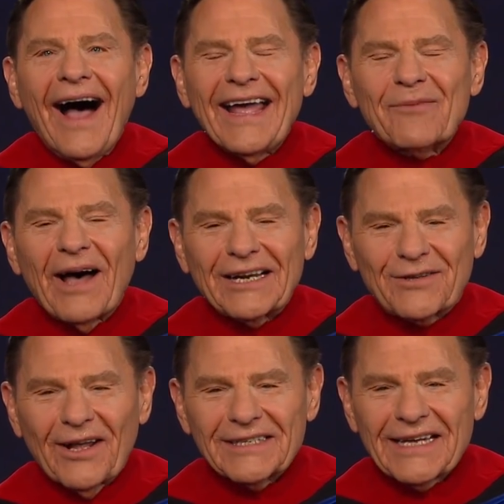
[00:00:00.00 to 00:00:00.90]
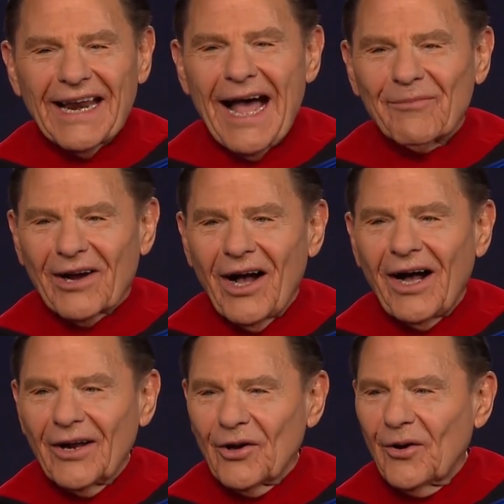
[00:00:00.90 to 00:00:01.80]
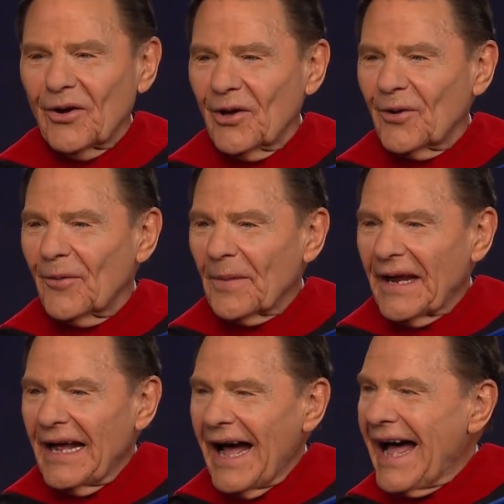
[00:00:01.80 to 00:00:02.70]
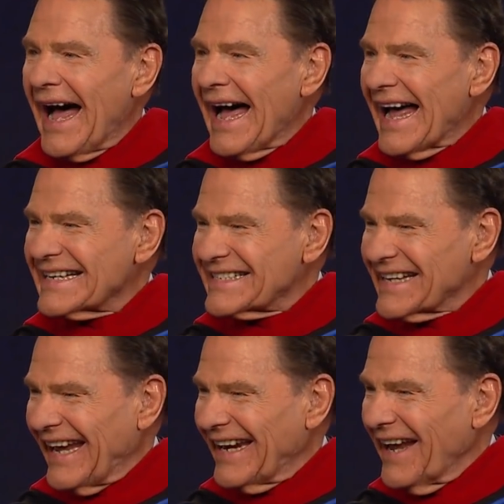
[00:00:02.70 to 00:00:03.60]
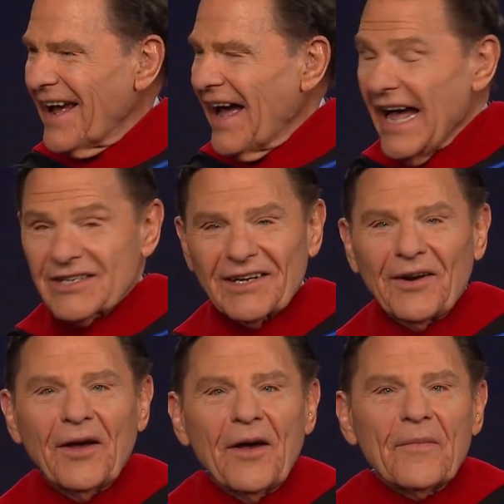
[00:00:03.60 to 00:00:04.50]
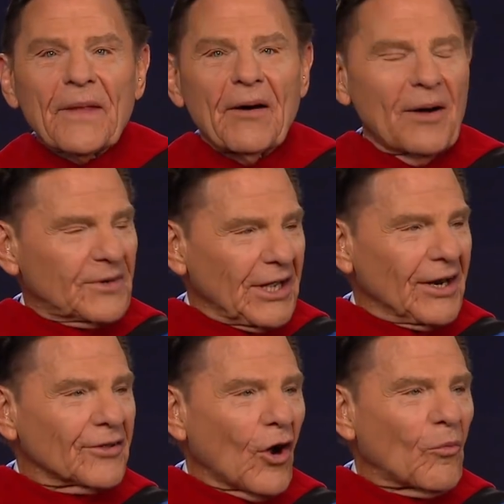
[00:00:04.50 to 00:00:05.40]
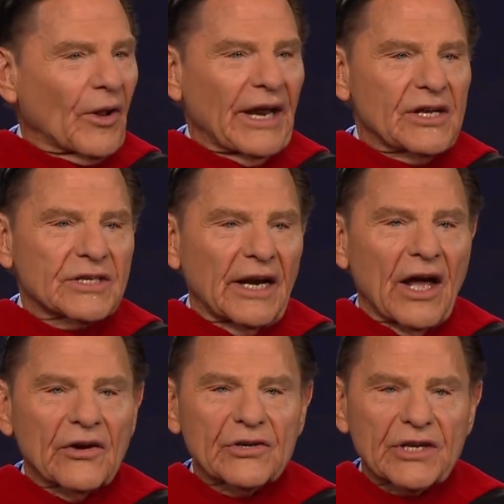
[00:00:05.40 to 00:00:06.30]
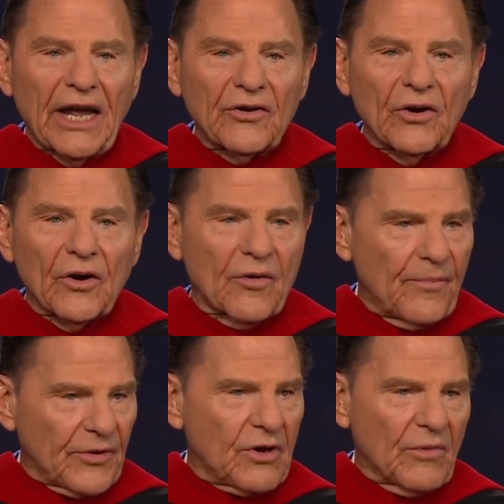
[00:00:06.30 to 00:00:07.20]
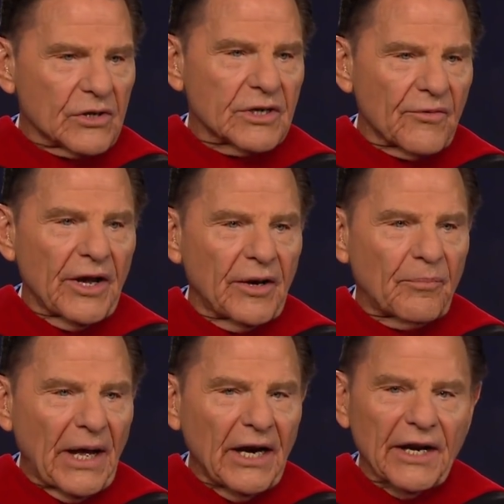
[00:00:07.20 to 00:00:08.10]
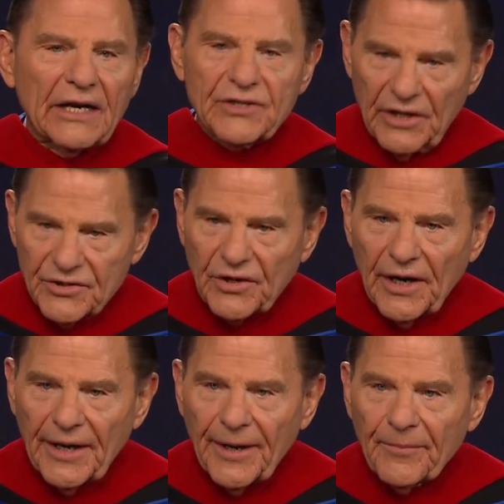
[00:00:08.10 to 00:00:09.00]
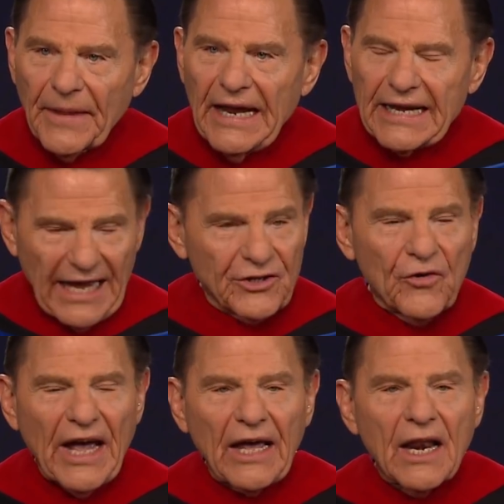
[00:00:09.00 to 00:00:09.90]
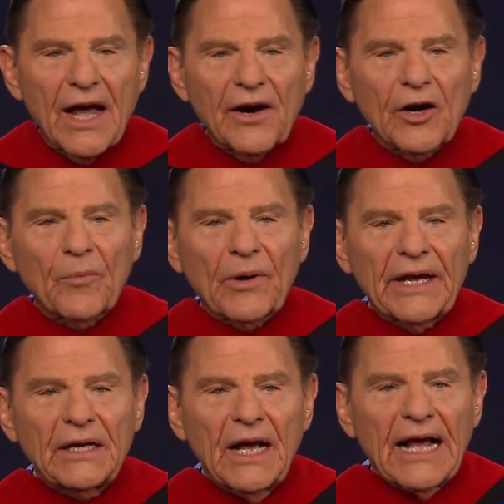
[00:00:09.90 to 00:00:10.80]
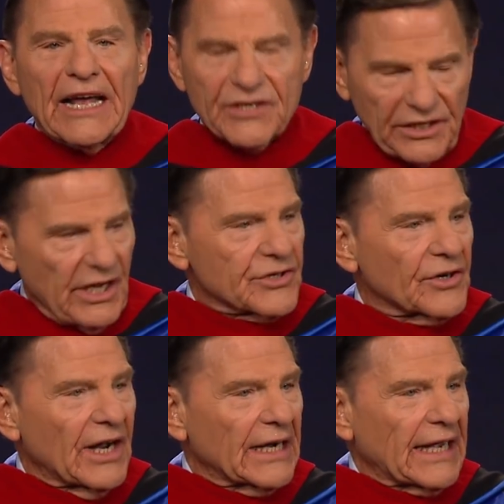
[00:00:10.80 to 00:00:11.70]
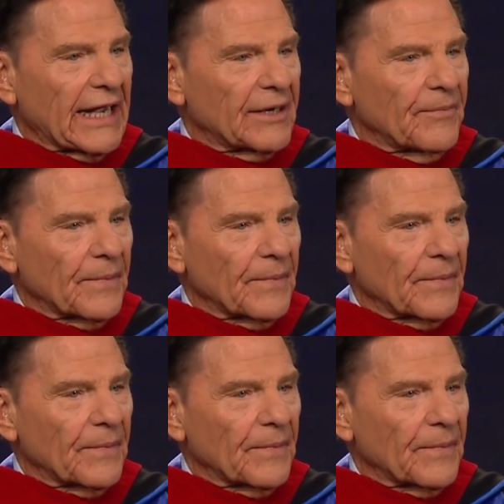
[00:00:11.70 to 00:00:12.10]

he might as well have said, I'm God, who are you? I said, I'm Kenneth Copeland. He said, I understand you're a commercially rated pilot. I said, yes, sir, I am. Can you handle our airplane? I said, yes, sir, I can.